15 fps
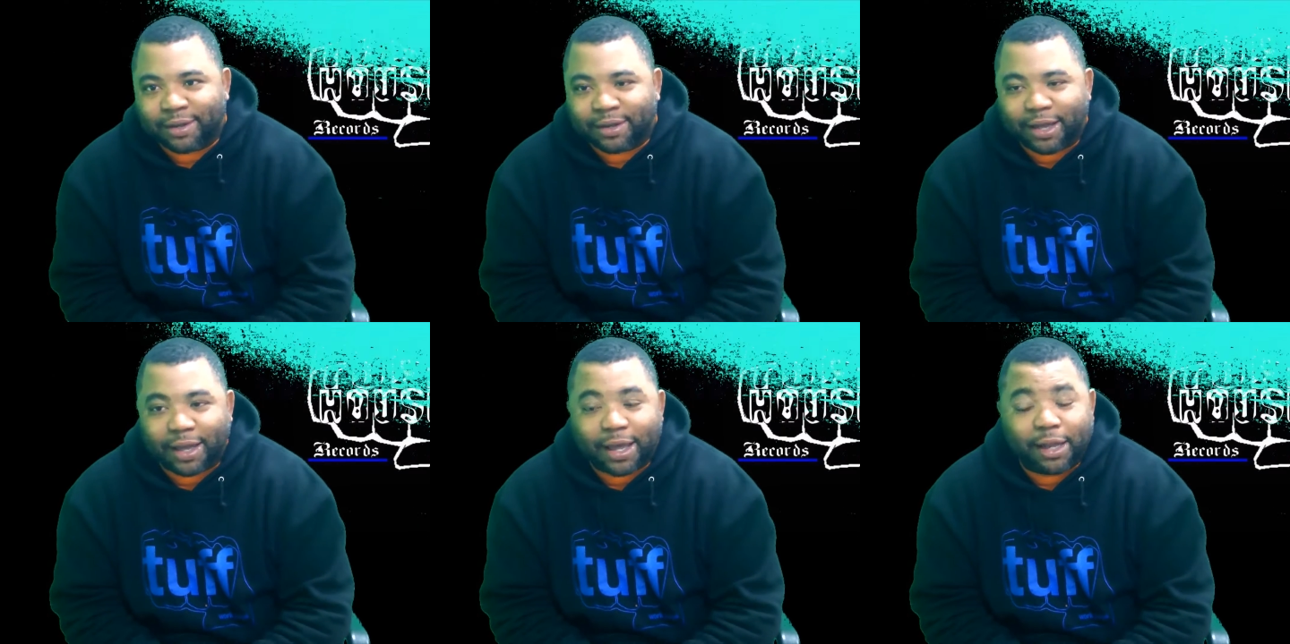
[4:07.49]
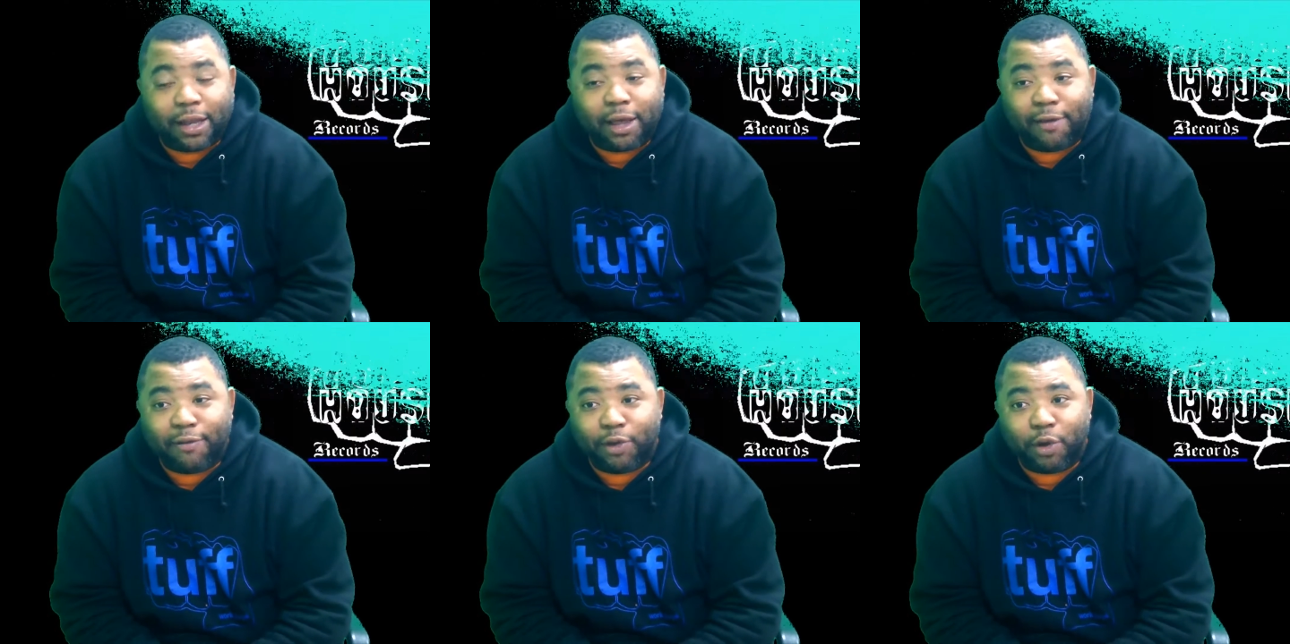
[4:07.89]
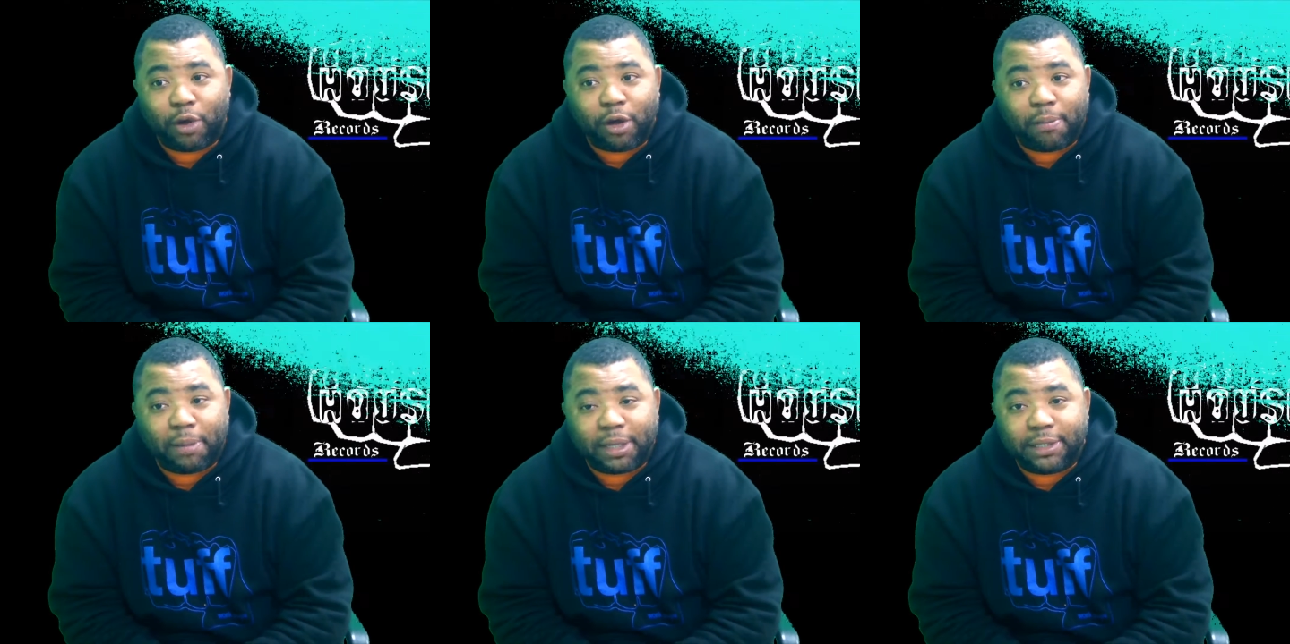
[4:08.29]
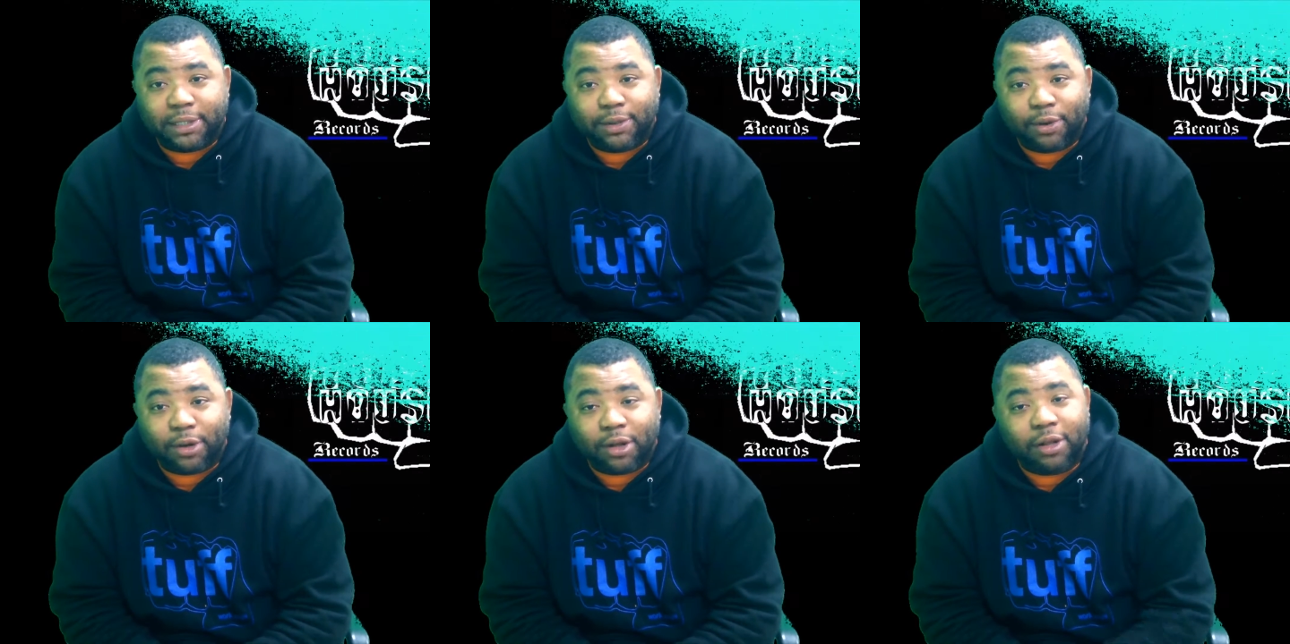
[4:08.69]
I love you all, miss
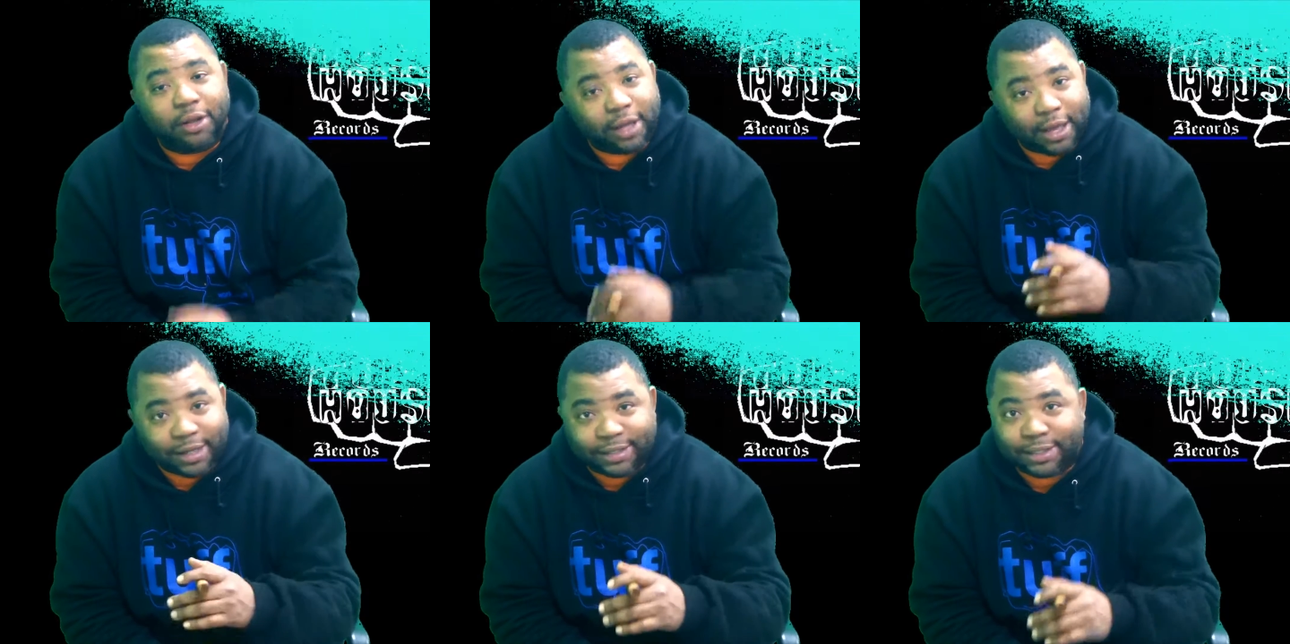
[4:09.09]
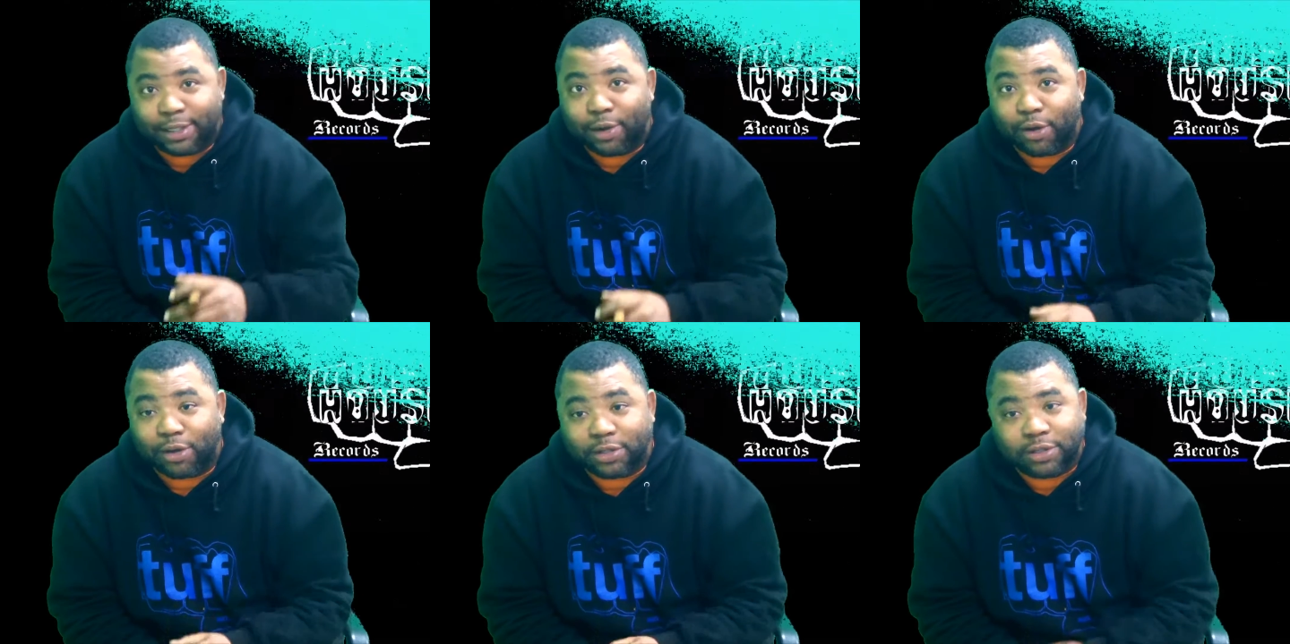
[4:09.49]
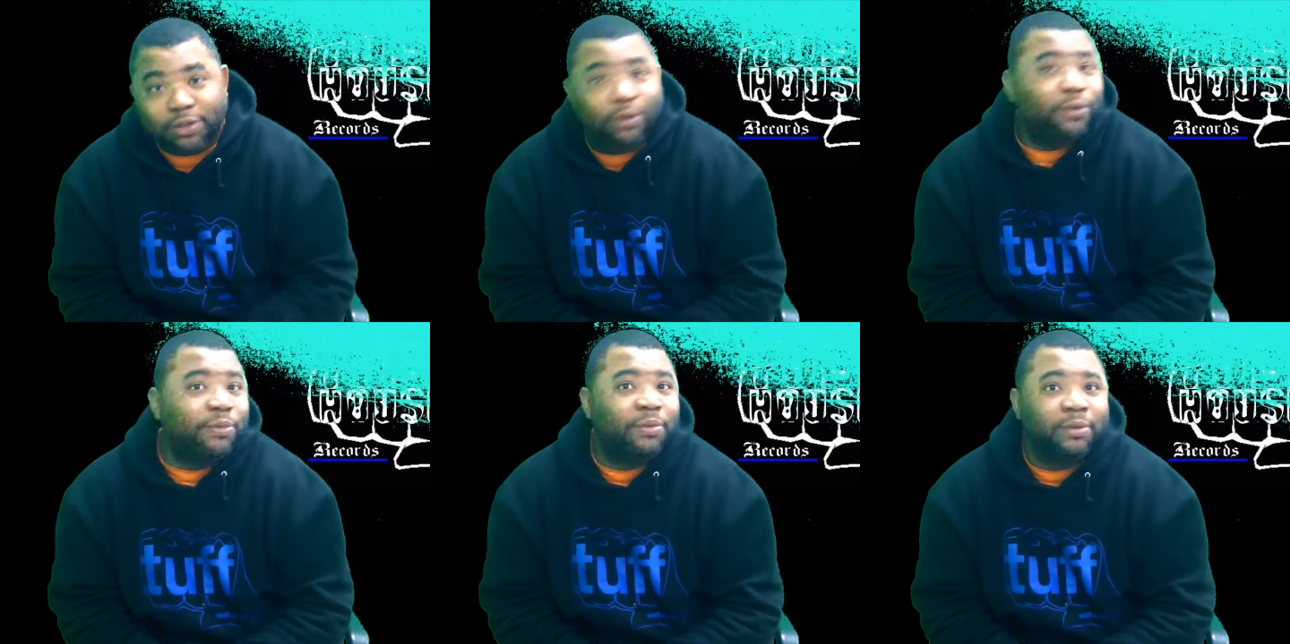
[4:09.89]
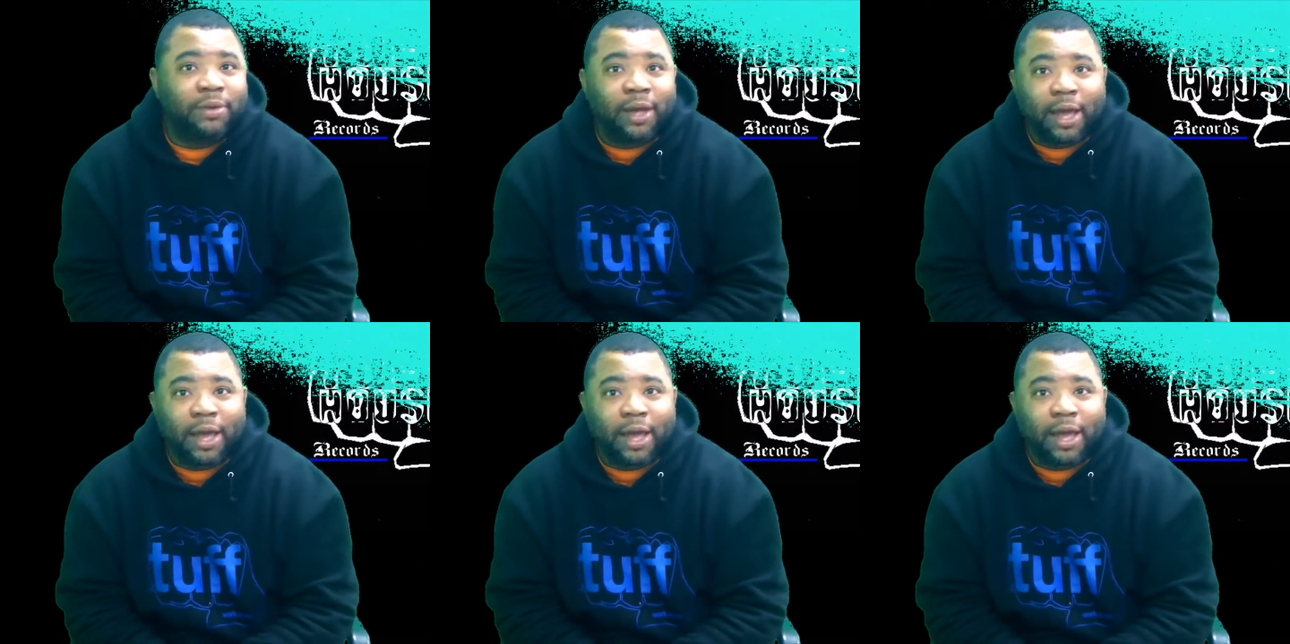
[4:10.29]
you all, gotta see you all soon.